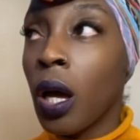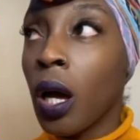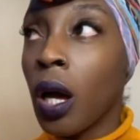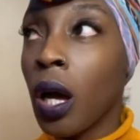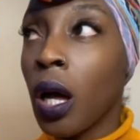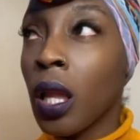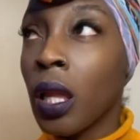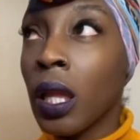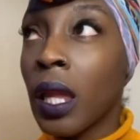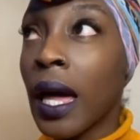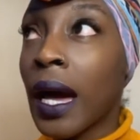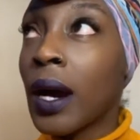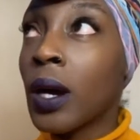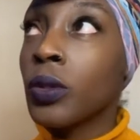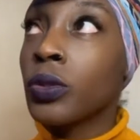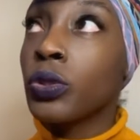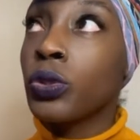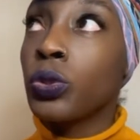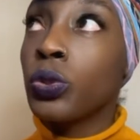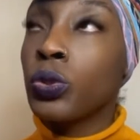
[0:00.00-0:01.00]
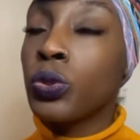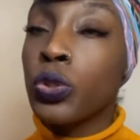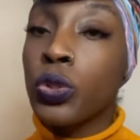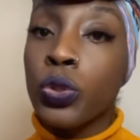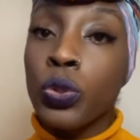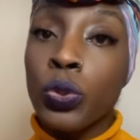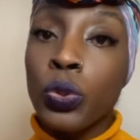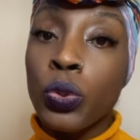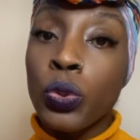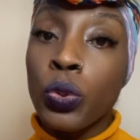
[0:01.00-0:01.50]
allow you
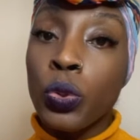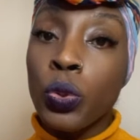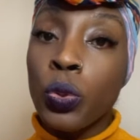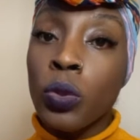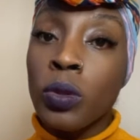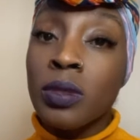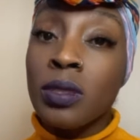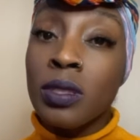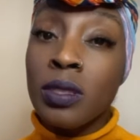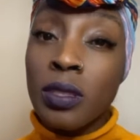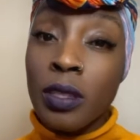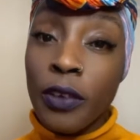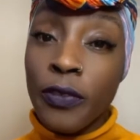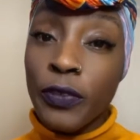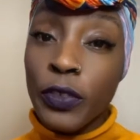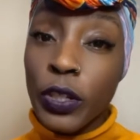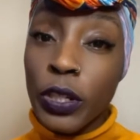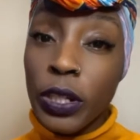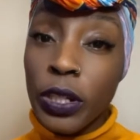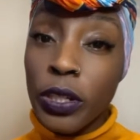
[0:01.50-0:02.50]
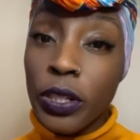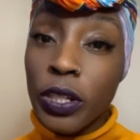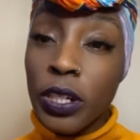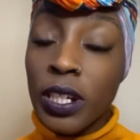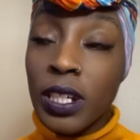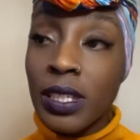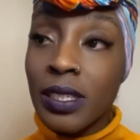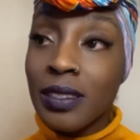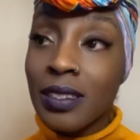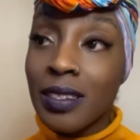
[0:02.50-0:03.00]
to suffer
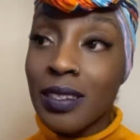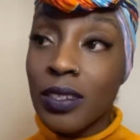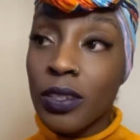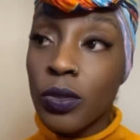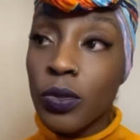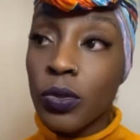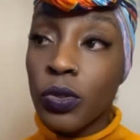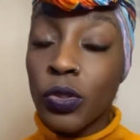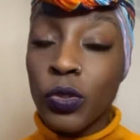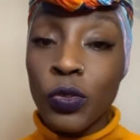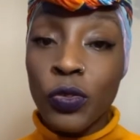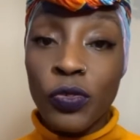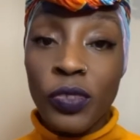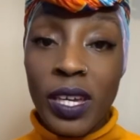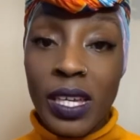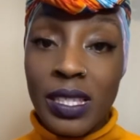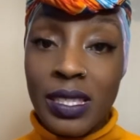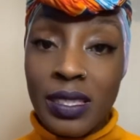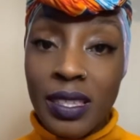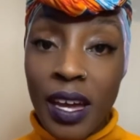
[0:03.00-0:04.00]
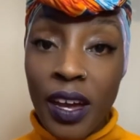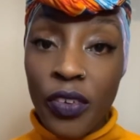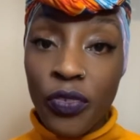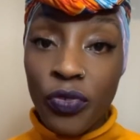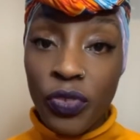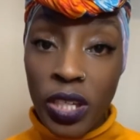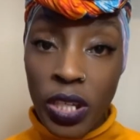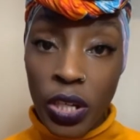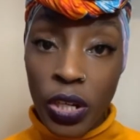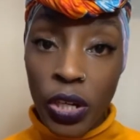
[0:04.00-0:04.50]
until you face that
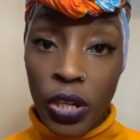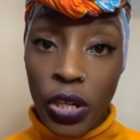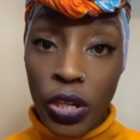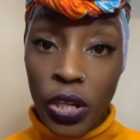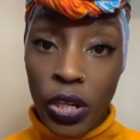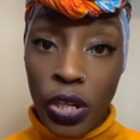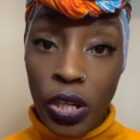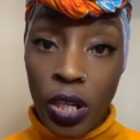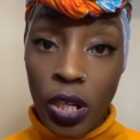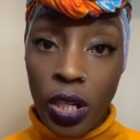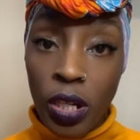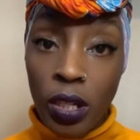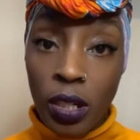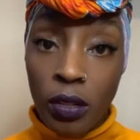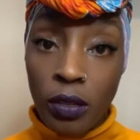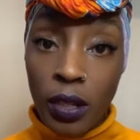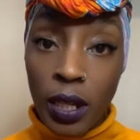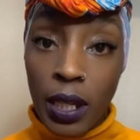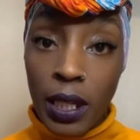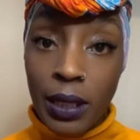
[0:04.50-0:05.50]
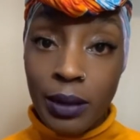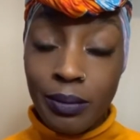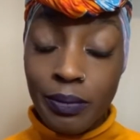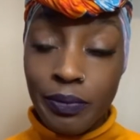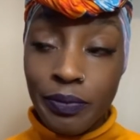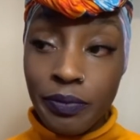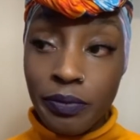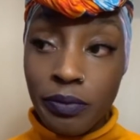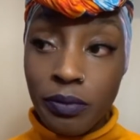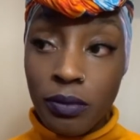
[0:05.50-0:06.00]
fear, right?
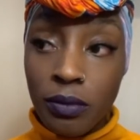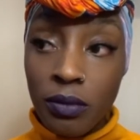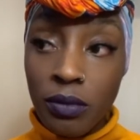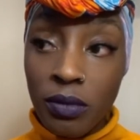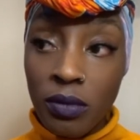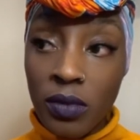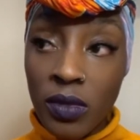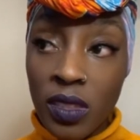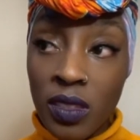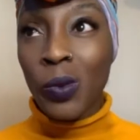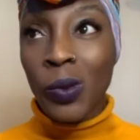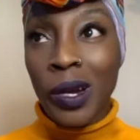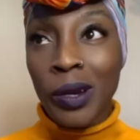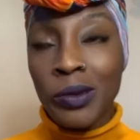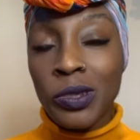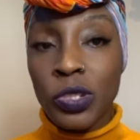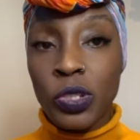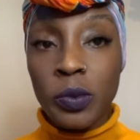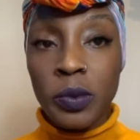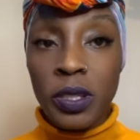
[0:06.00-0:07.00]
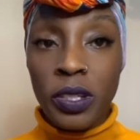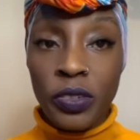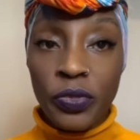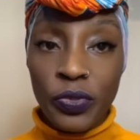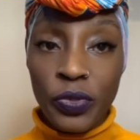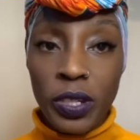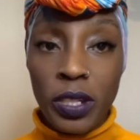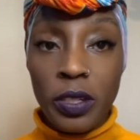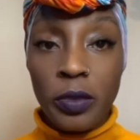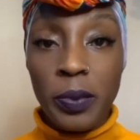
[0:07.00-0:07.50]
Why would you be
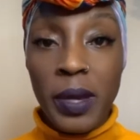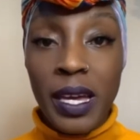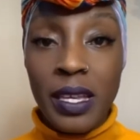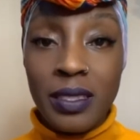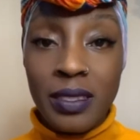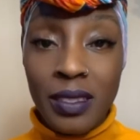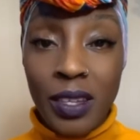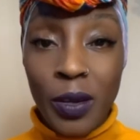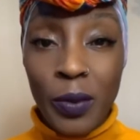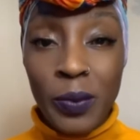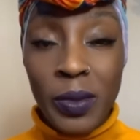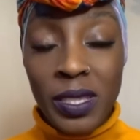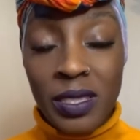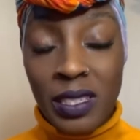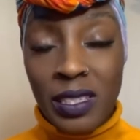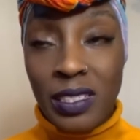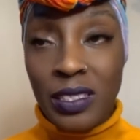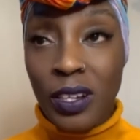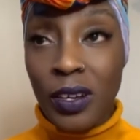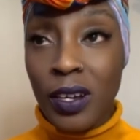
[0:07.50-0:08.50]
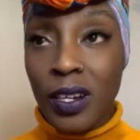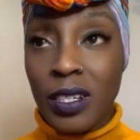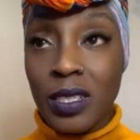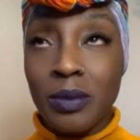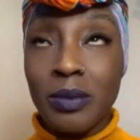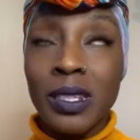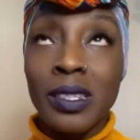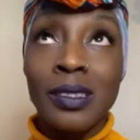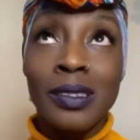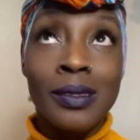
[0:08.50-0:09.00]
afraid of passing out business cards?
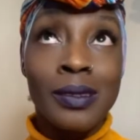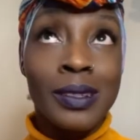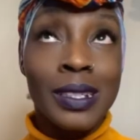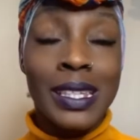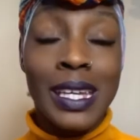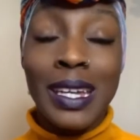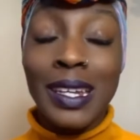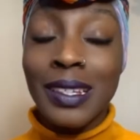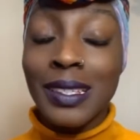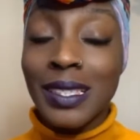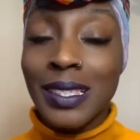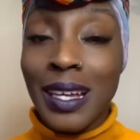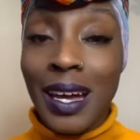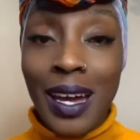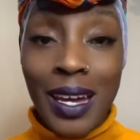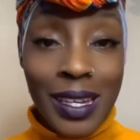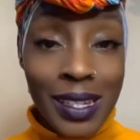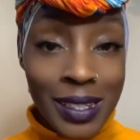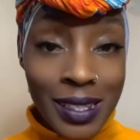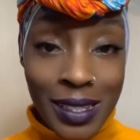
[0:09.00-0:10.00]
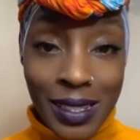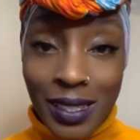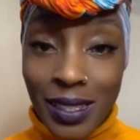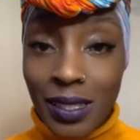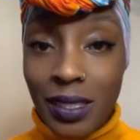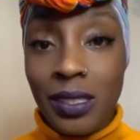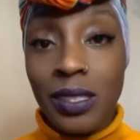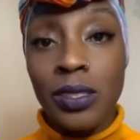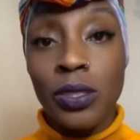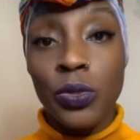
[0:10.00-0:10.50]
But Lord, that anxiety
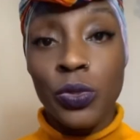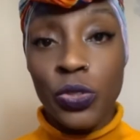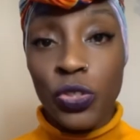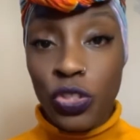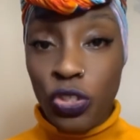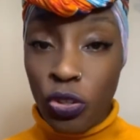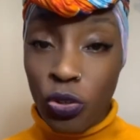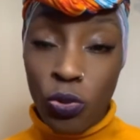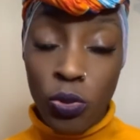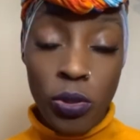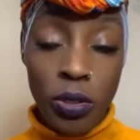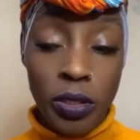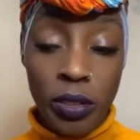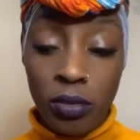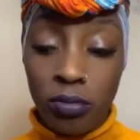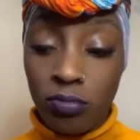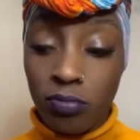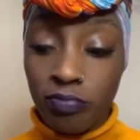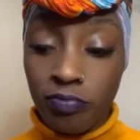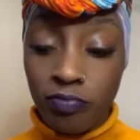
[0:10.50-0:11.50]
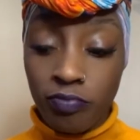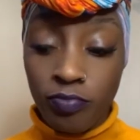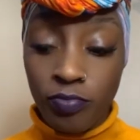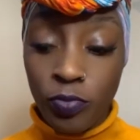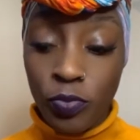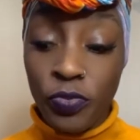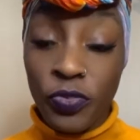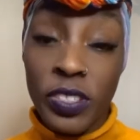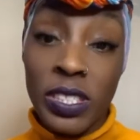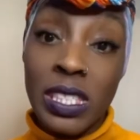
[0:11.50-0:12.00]
is no joke
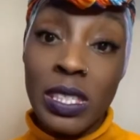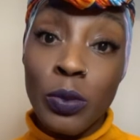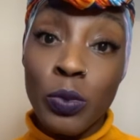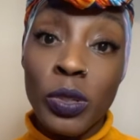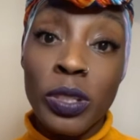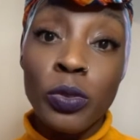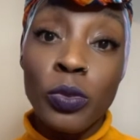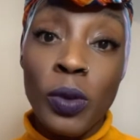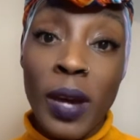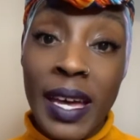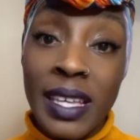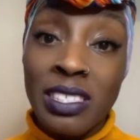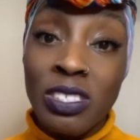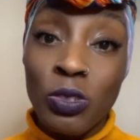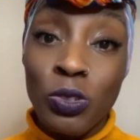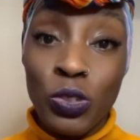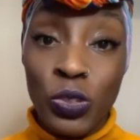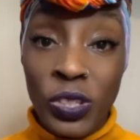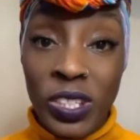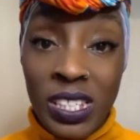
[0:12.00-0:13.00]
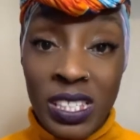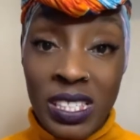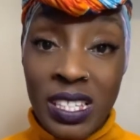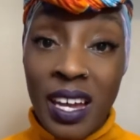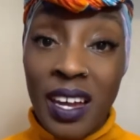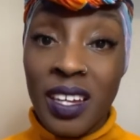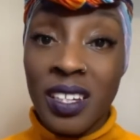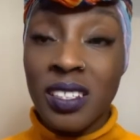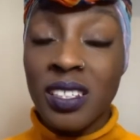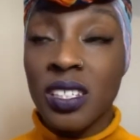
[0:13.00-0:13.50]
for someone who has social
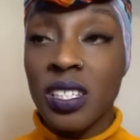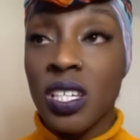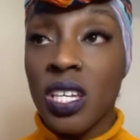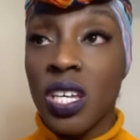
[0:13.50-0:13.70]
anxiety.